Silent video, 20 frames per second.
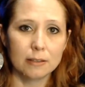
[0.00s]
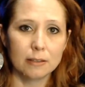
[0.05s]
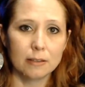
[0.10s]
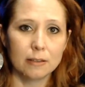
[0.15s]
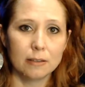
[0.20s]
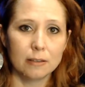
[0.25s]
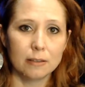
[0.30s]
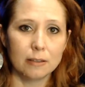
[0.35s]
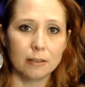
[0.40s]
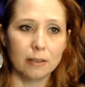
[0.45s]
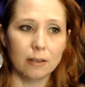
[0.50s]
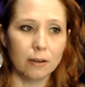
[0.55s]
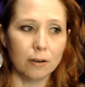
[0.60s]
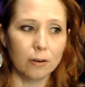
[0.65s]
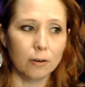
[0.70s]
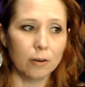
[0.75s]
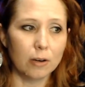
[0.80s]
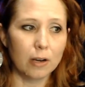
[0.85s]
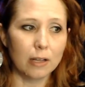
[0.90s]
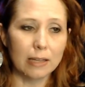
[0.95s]

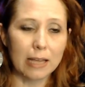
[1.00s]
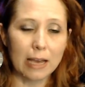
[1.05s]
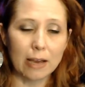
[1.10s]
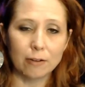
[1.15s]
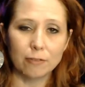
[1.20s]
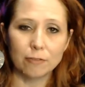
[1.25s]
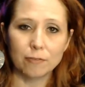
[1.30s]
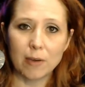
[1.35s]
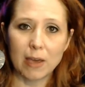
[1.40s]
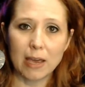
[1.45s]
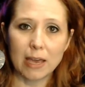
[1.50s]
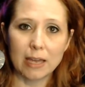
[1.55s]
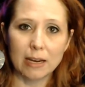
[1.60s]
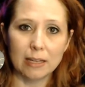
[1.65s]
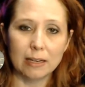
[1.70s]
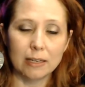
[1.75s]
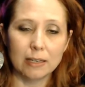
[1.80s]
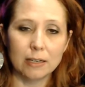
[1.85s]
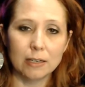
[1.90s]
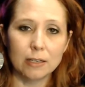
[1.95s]
a loud fan in
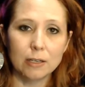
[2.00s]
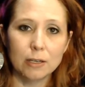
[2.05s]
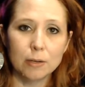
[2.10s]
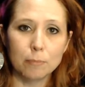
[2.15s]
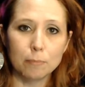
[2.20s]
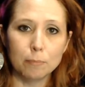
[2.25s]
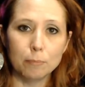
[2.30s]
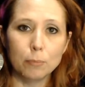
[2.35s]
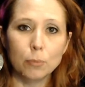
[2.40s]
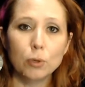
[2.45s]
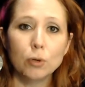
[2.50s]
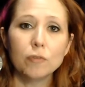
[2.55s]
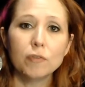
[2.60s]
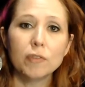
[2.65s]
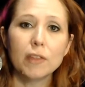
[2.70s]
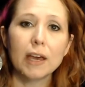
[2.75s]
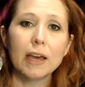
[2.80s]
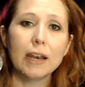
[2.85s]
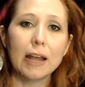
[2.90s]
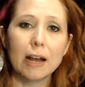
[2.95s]
it, move
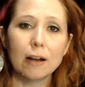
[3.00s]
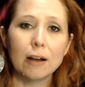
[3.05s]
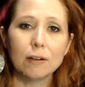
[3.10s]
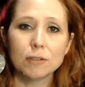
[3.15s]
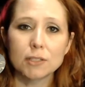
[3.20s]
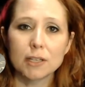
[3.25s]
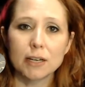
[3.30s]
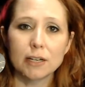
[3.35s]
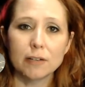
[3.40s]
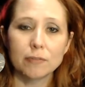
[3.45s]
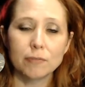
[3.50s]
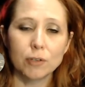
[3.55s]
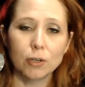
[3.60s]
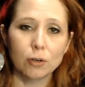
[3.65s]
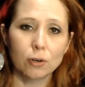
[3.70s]
that outside of your